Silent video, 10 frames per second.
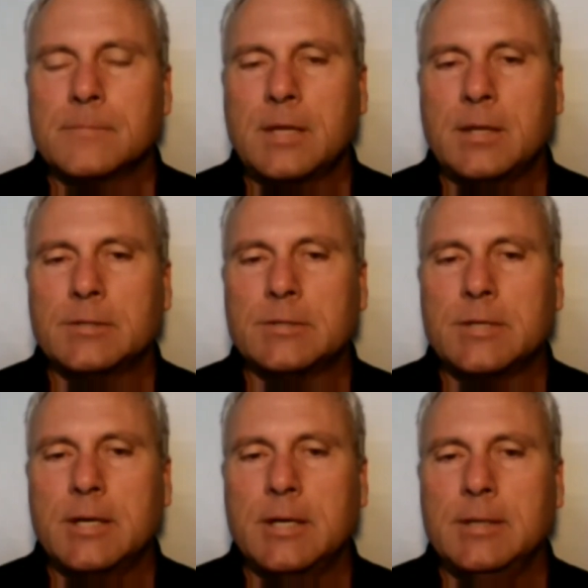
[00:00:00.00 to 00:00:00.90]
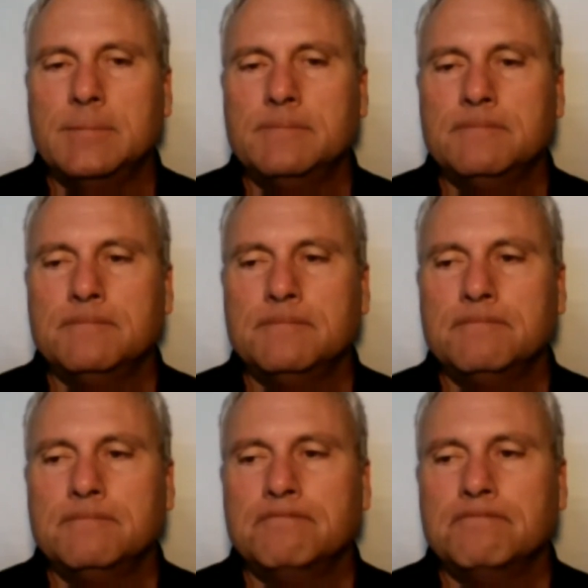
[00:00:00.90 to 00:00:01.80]
let's say,
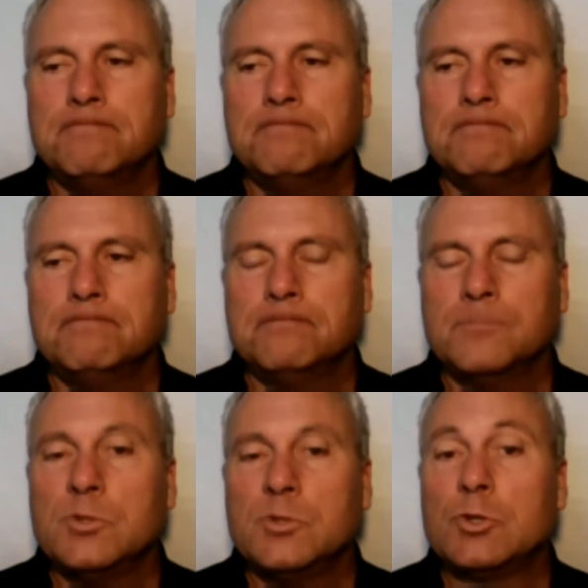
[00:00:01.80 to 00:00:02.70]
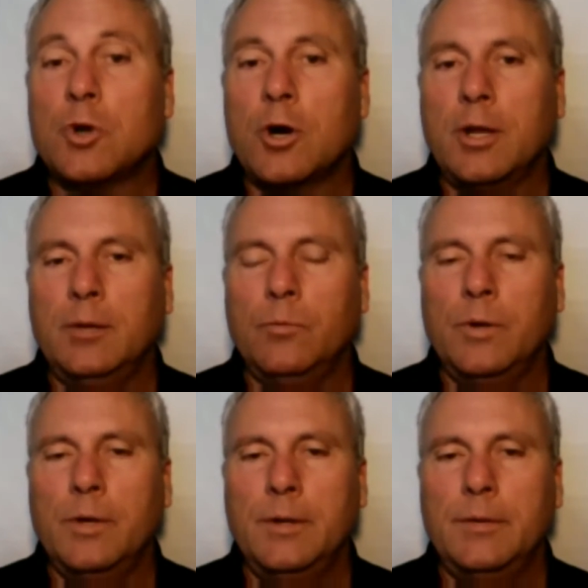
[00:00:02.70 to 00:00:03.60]
starting
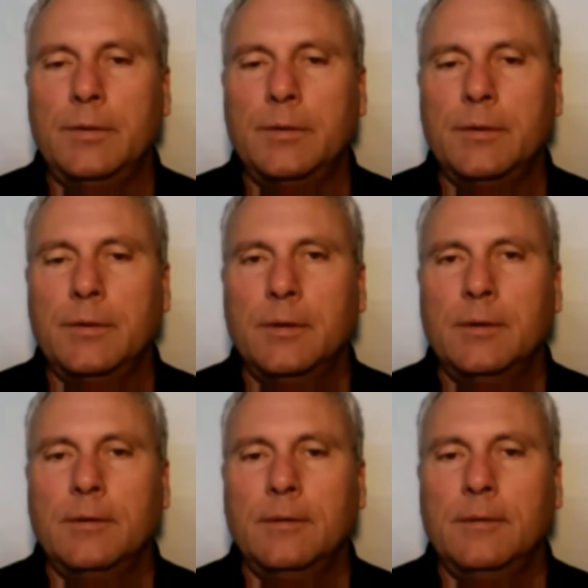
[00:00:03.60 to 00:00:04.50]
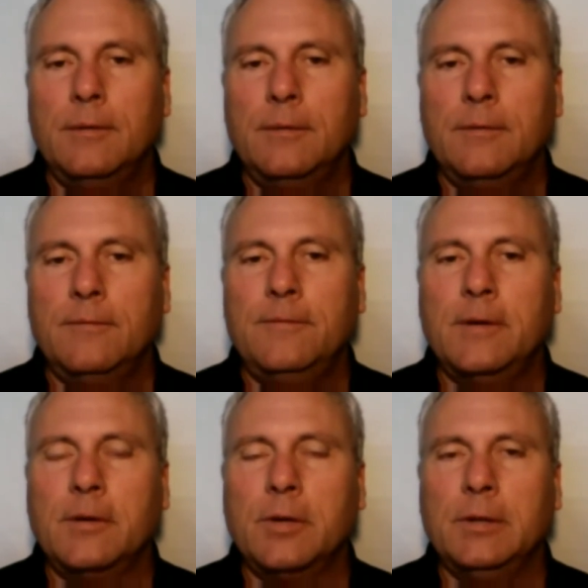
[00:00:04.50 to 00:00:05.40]
with
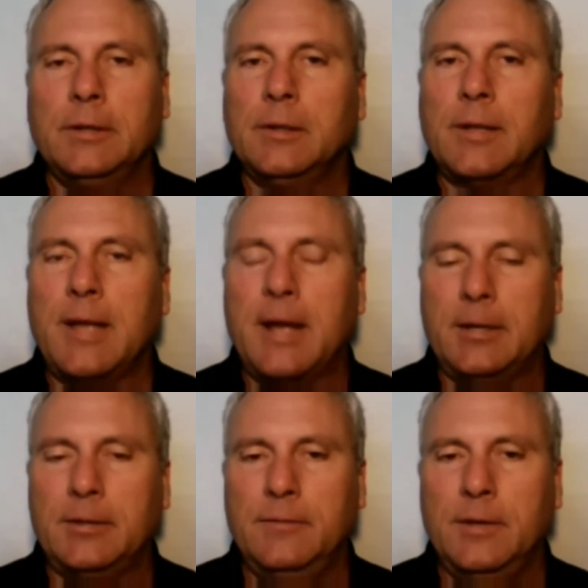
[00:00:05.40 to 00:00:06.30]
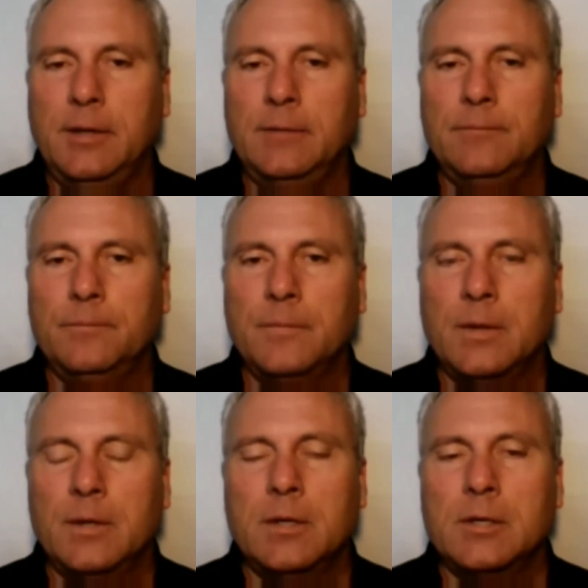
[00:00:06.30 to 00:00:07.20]
very little activity.
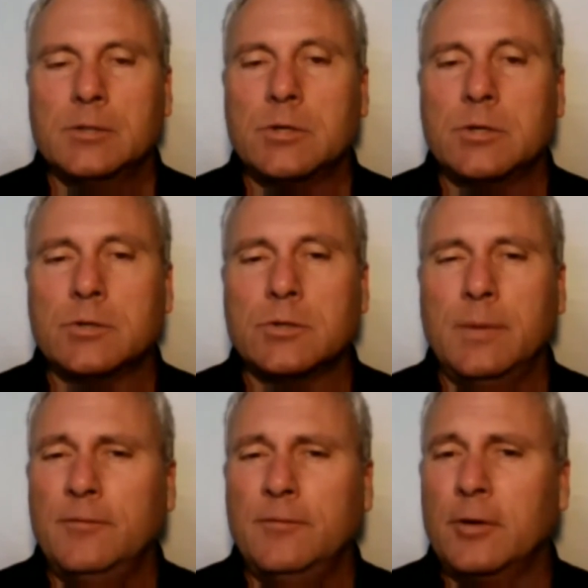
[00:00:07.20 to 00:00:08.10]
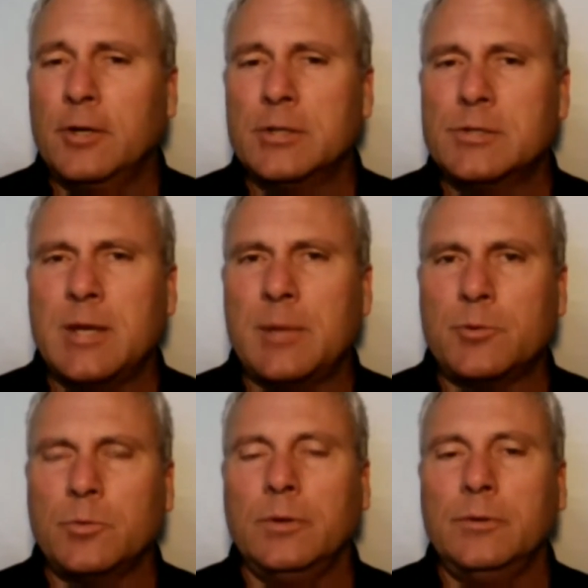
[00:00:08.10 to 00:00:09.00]
It's also been very
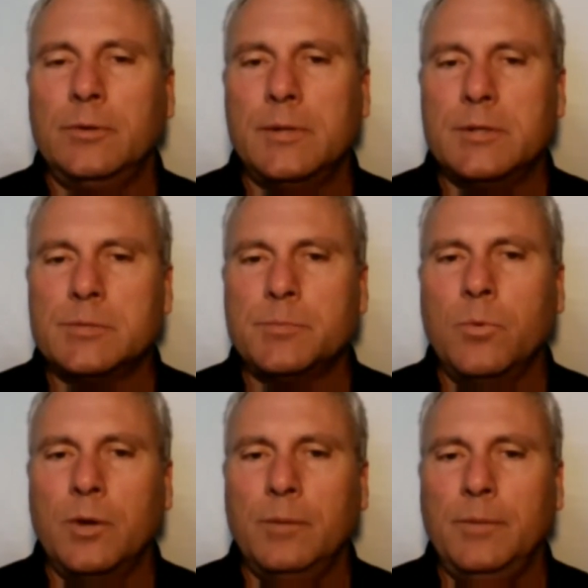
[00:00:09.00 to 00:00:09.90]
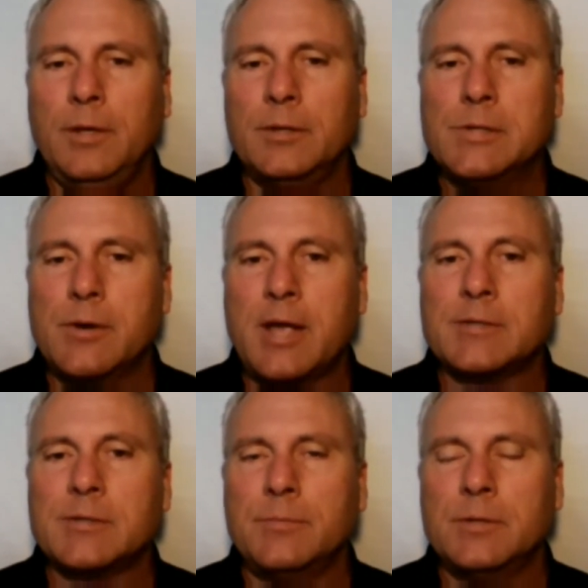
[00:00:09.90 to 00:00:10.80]
conceptual to this point because there
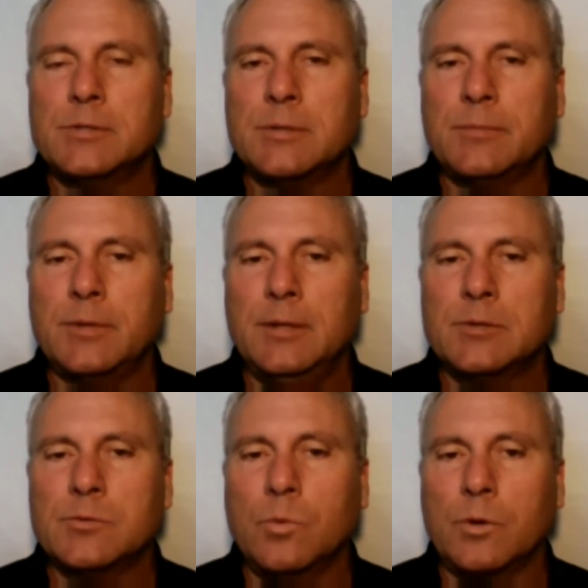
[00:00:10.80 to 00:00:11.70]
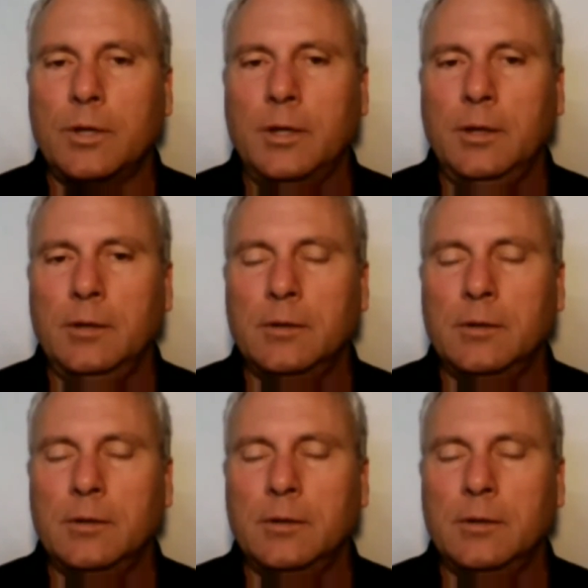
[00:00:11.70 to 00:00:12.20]
hasn't been something that's working,